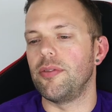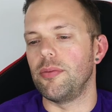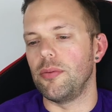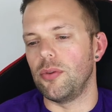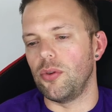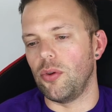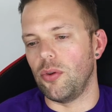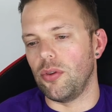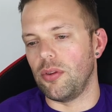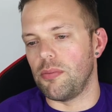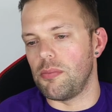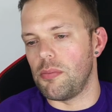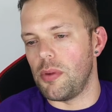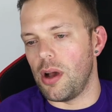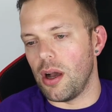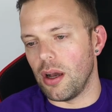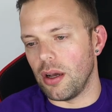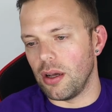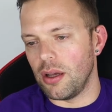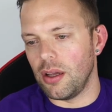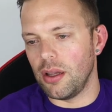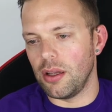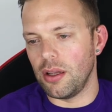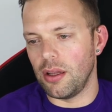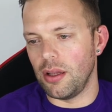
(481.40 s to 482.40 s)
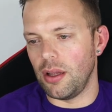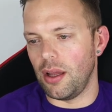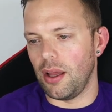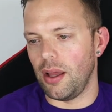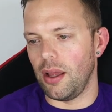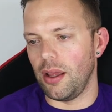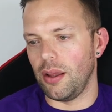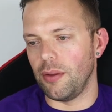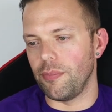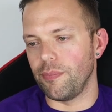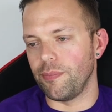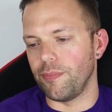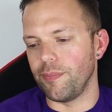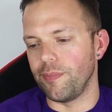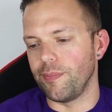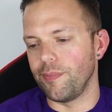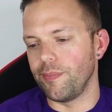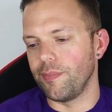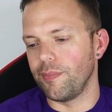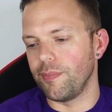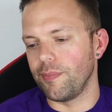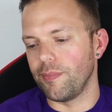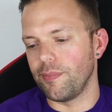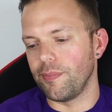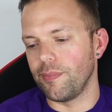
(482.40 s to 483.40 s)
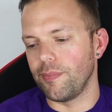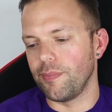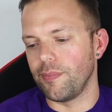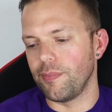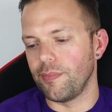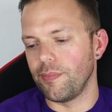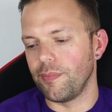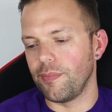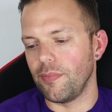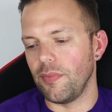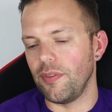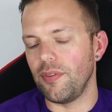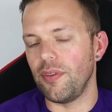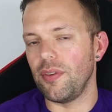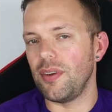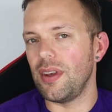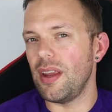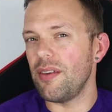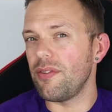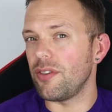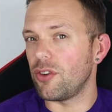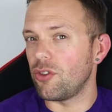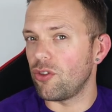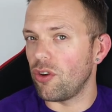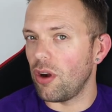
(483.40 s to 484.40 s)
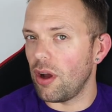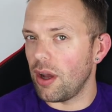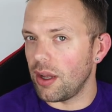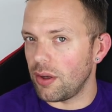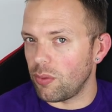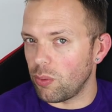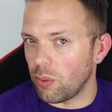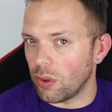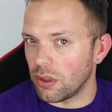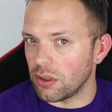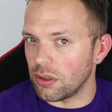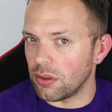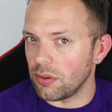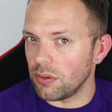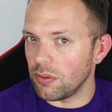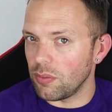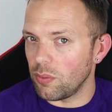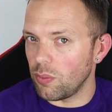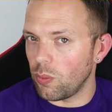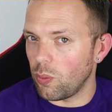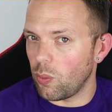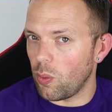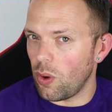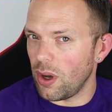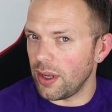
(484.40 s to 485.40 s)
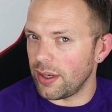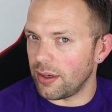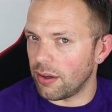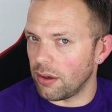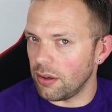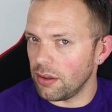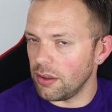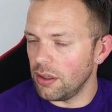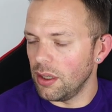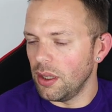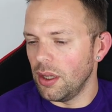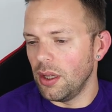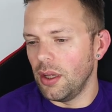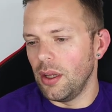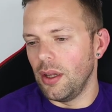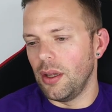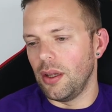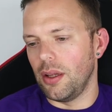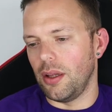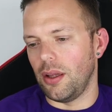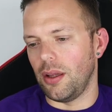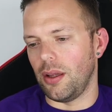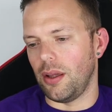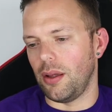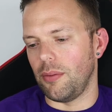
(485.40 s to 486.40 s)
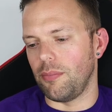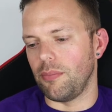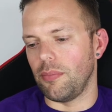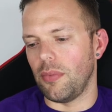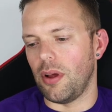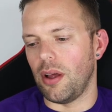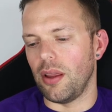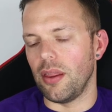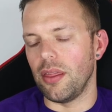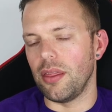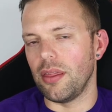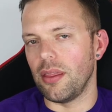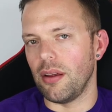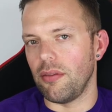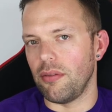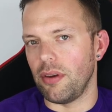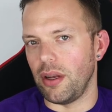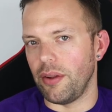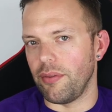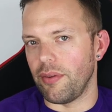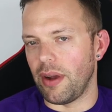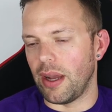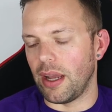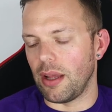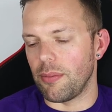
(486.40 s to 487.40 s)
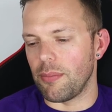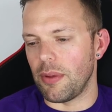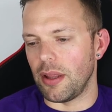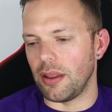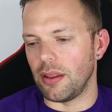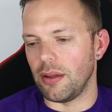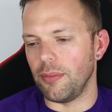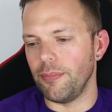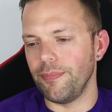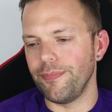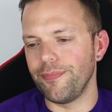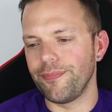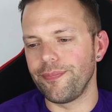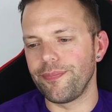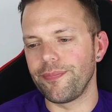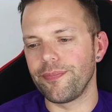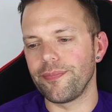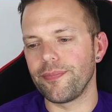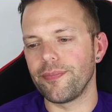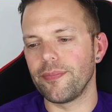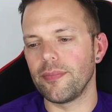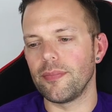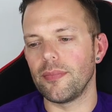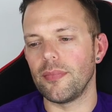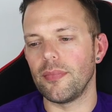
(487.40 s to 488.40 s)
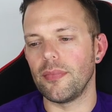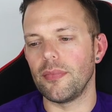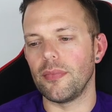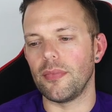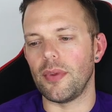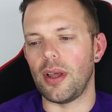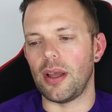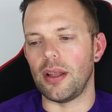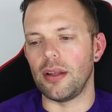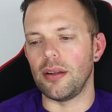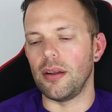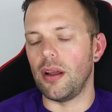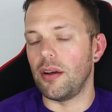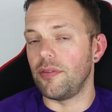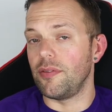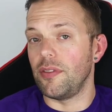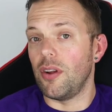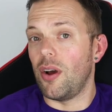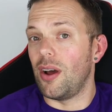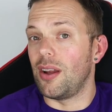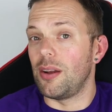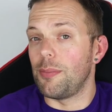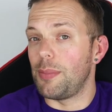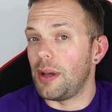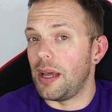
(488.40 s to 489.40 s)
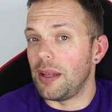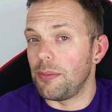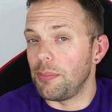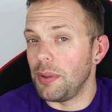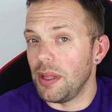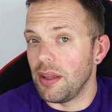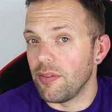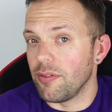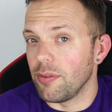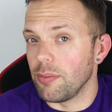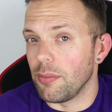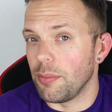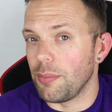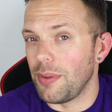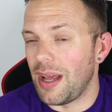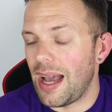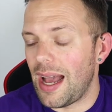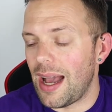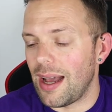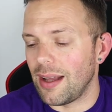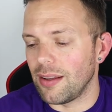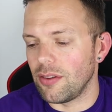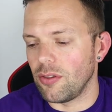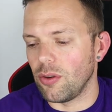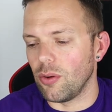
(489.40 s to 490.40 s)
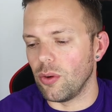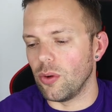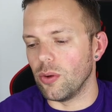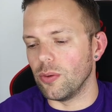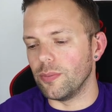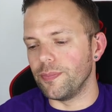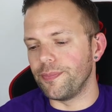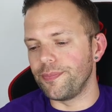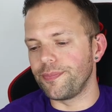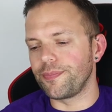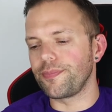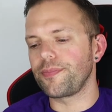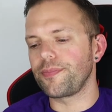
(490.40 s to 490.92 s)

from Northern Monk. Um, if you've never tried one, why not? Um, I thoroughly recommend them. And I've not had a bad beer from them at all.